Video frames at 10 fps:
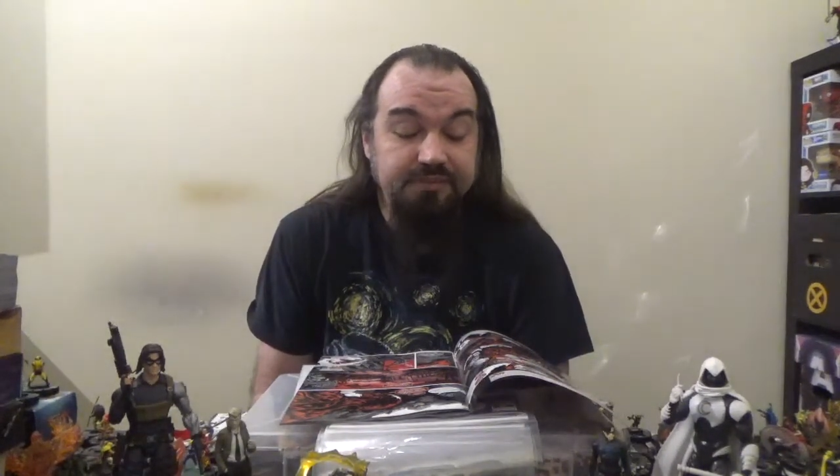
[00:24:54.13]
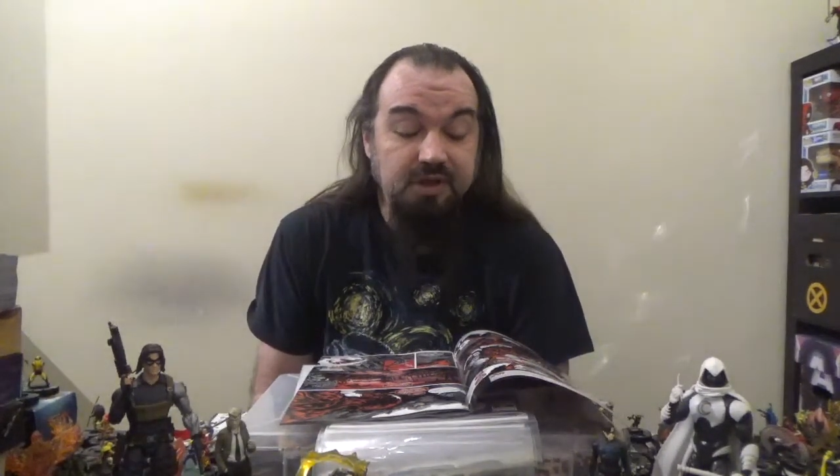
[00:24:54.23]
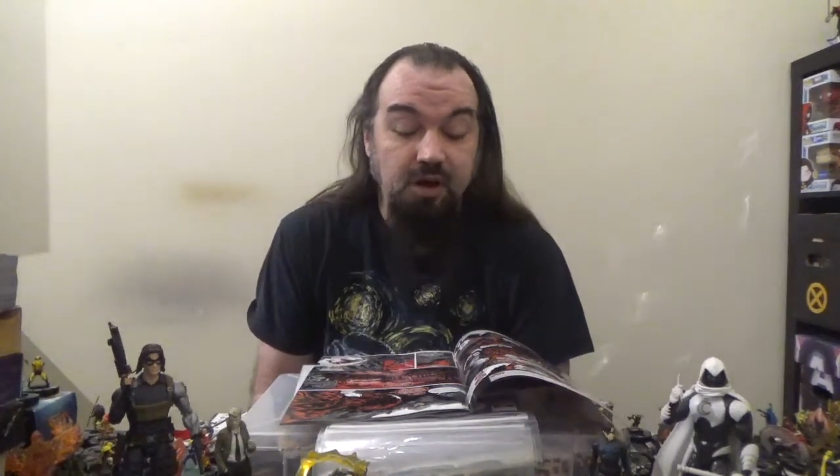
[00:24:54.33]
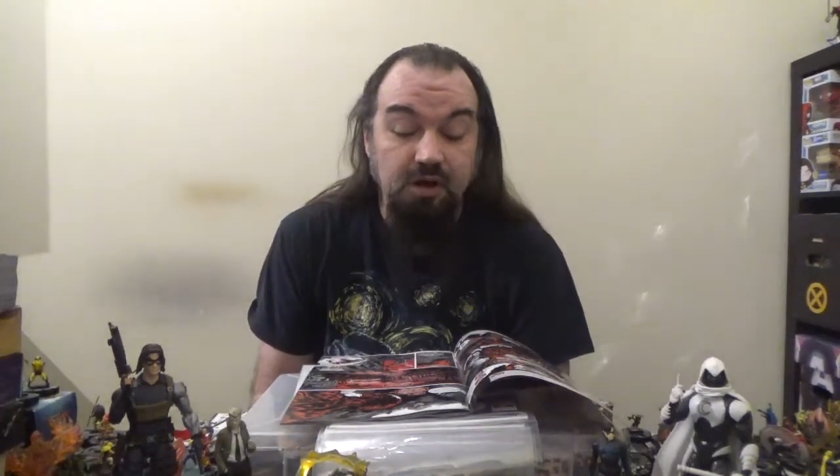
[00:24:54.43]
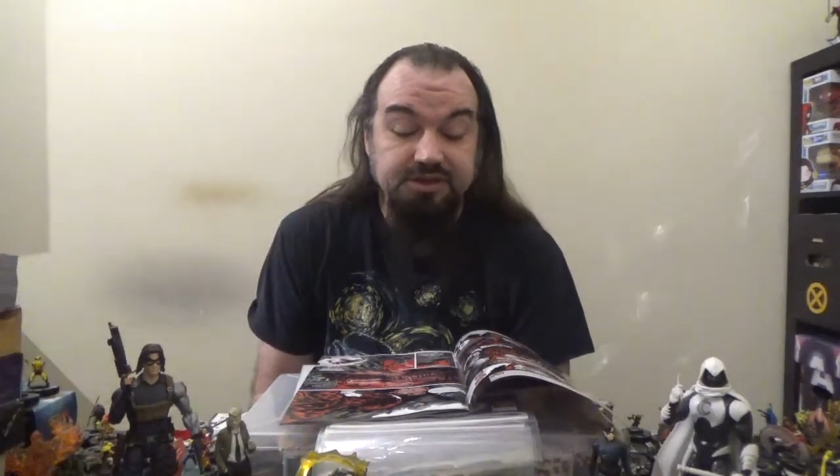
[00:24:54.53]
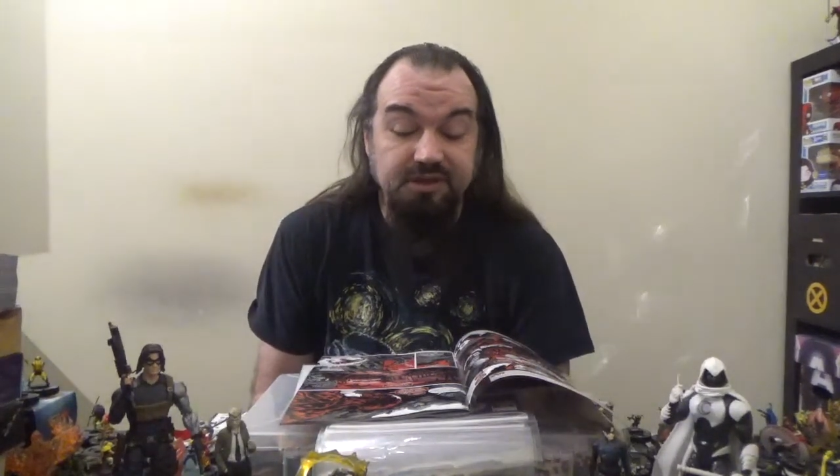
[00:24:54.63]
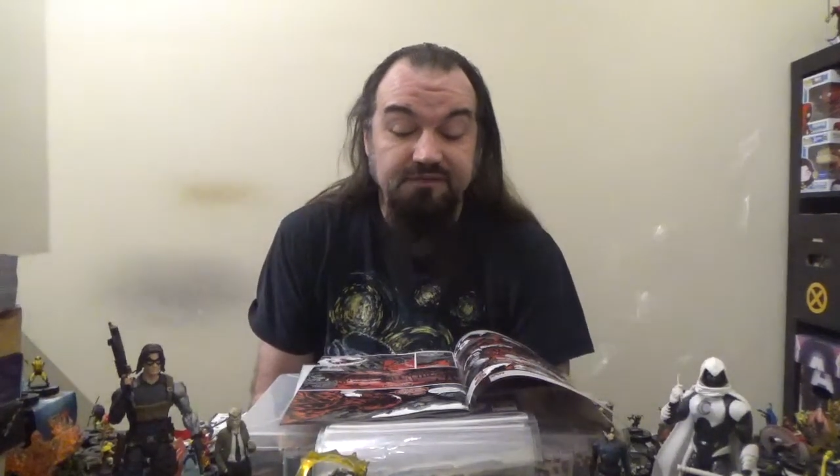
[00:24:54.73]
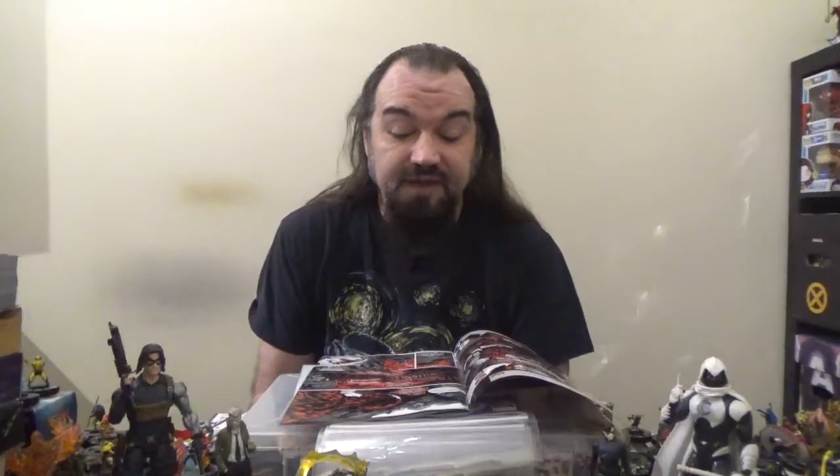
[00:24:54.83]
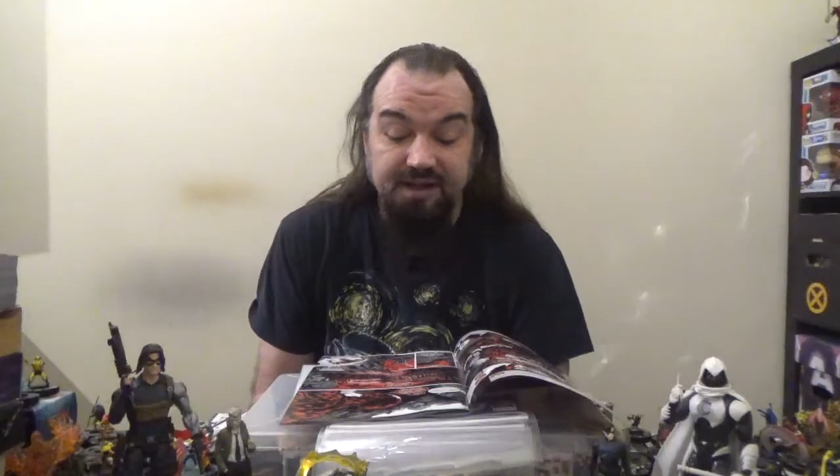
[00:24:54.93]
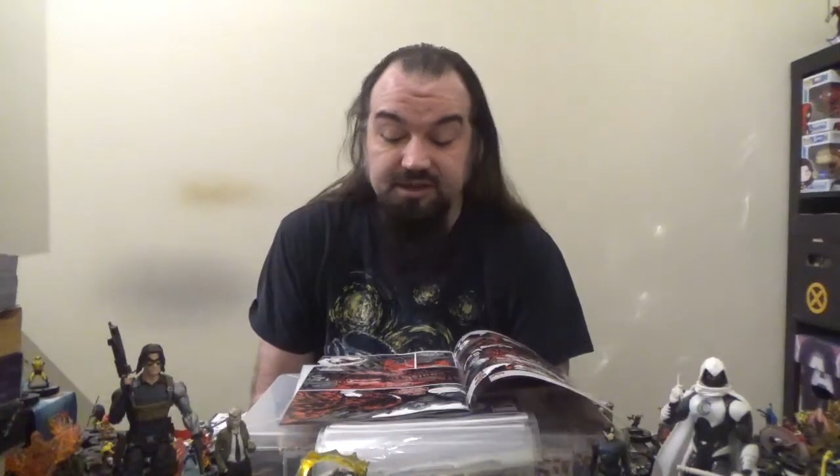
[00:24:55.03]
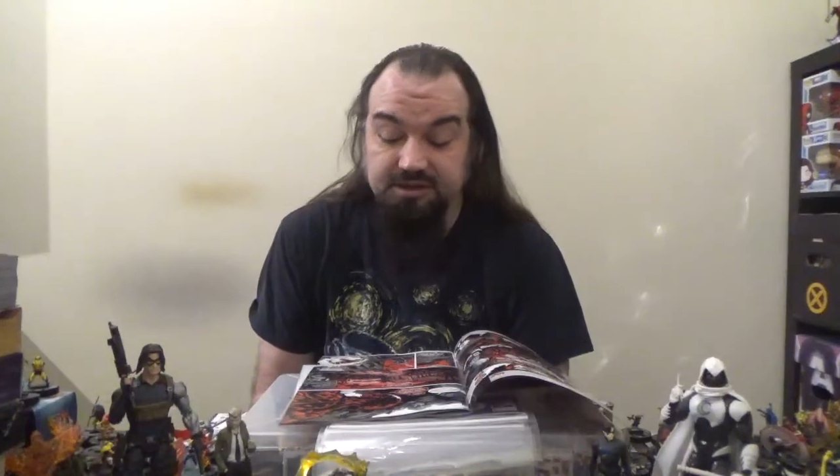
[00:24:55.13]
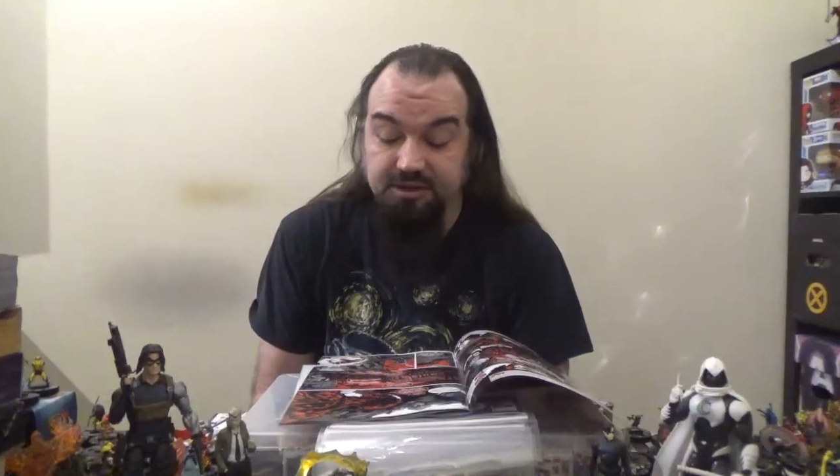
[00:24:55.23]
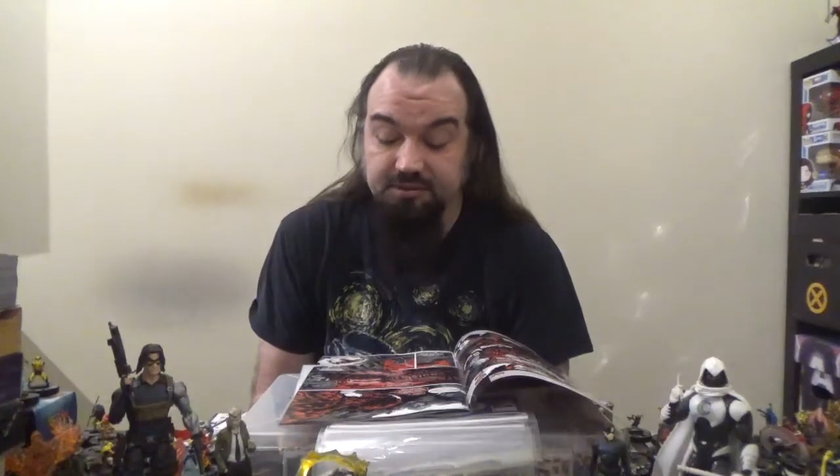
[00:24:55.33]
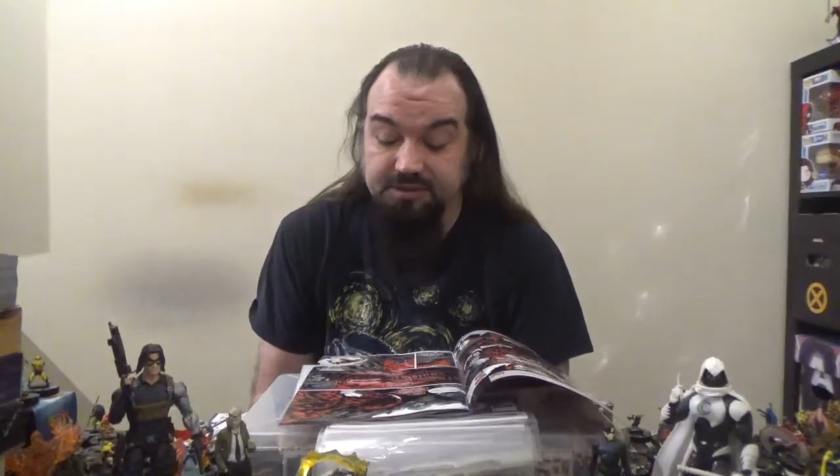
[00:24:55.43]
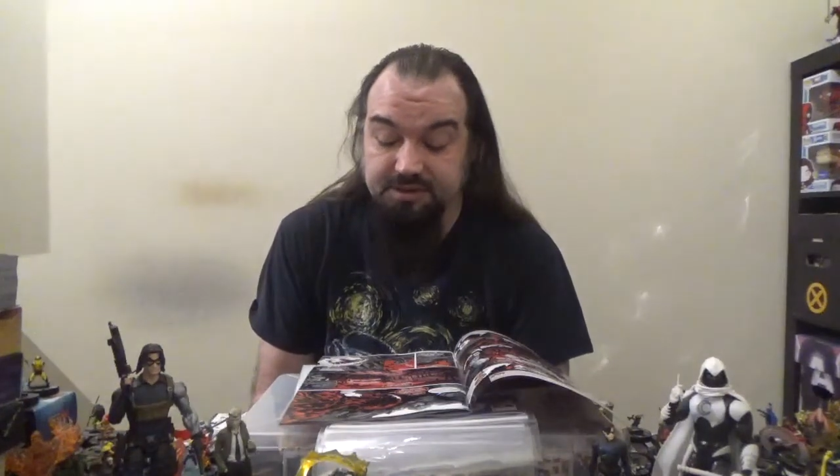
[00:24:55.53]
Carnage is fighting
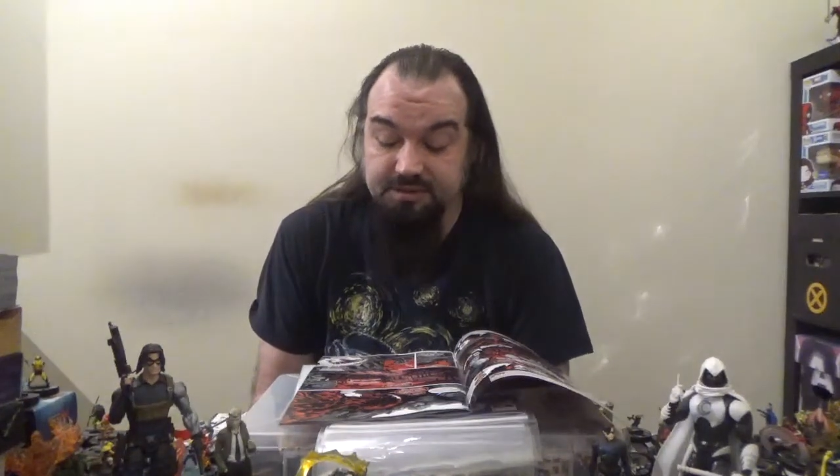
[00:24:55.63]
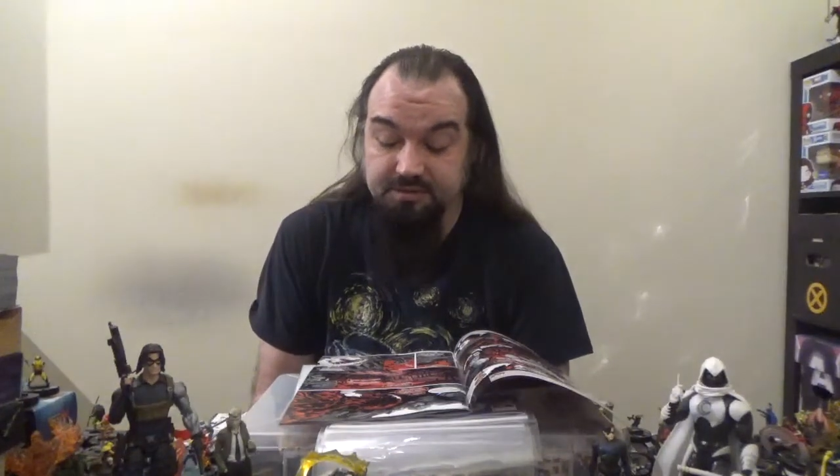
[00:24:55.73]
Cloak.